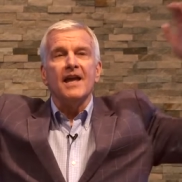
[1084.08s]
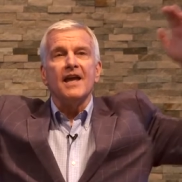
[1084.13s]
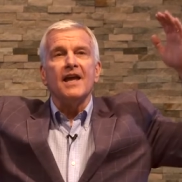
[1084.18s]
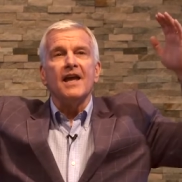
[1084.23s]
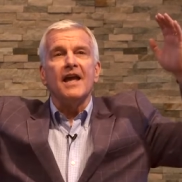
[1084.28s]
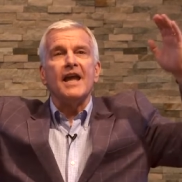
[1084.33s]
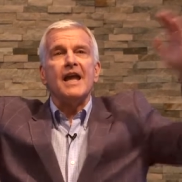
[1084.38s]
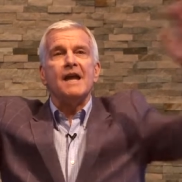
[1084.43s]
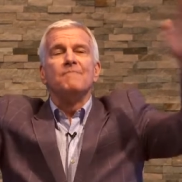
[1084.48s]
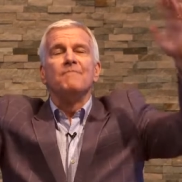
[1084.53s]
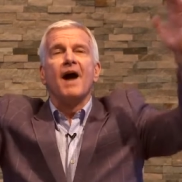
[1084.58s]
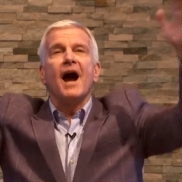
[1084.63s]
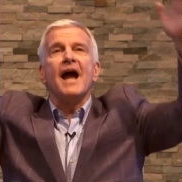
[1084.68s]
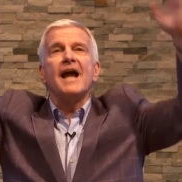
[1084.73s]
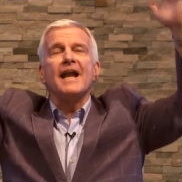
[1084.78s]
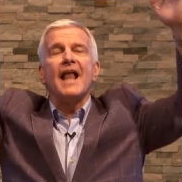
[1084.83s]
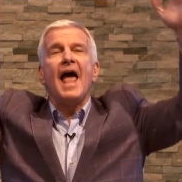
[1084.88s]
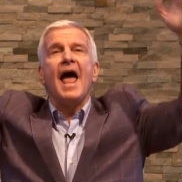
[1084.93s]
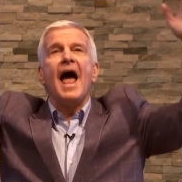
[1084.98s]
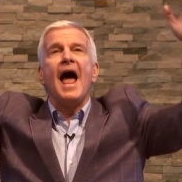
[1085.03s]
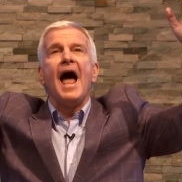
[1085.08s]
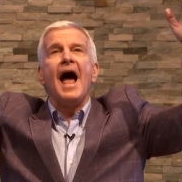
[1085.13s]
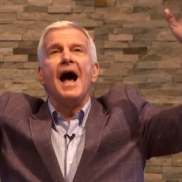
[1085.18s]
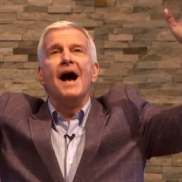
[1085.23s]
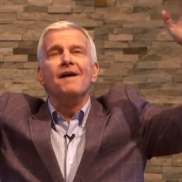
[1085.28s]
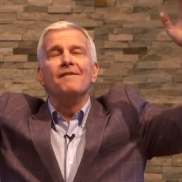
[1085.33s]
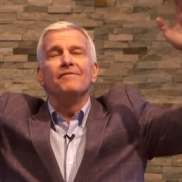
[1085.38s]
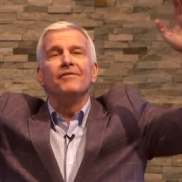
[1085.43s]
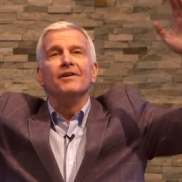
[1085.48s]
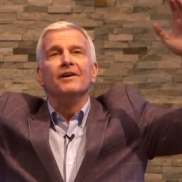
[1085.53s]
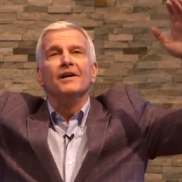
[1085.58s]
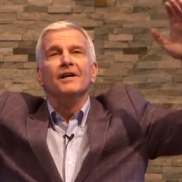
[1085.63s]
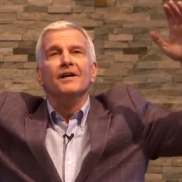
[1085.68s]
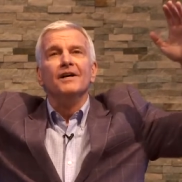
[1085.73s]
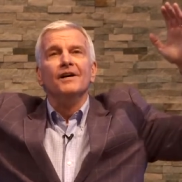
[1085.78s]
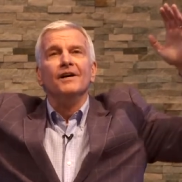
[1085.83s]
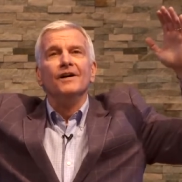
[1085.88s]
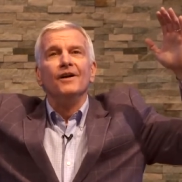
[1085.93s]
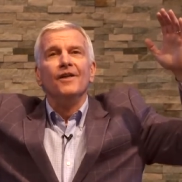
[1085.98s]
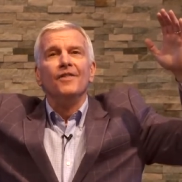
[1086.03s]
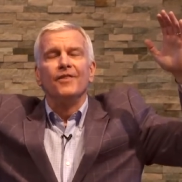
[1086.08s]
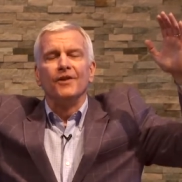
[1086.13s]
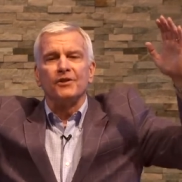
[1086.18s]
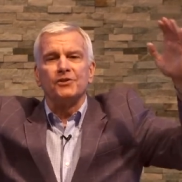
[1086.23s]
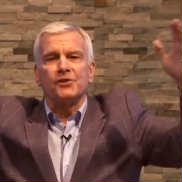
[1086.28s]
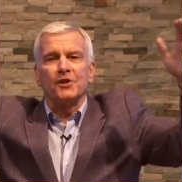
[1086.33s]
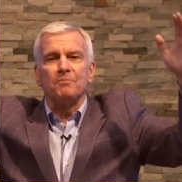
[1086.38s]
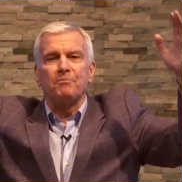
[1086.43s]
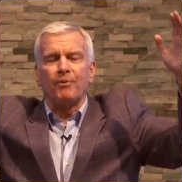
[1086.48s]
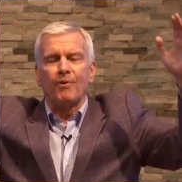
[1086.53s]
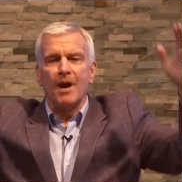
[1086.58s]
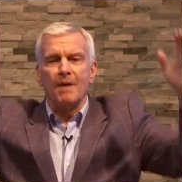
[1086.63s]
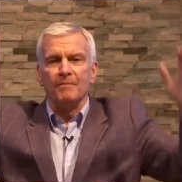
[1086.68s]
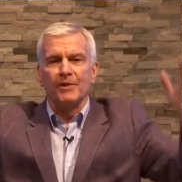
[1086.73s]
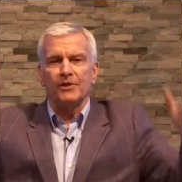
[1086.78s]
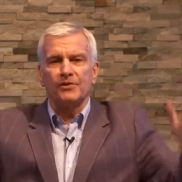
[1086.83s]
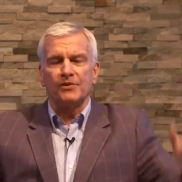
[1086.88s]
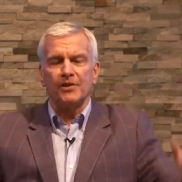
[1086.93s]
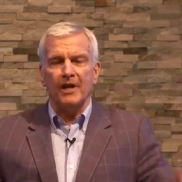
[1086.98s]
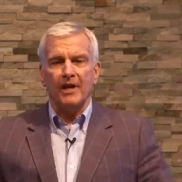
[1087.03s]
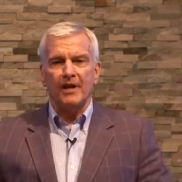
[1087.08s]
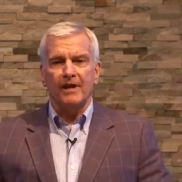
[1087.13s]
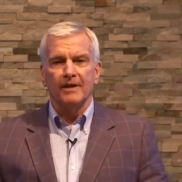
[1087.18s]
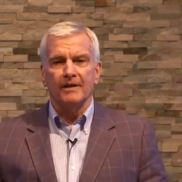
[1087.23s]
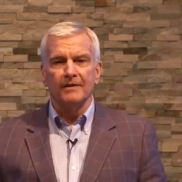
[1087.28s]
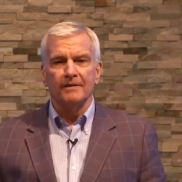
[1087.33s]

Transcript: he might have the supremacy.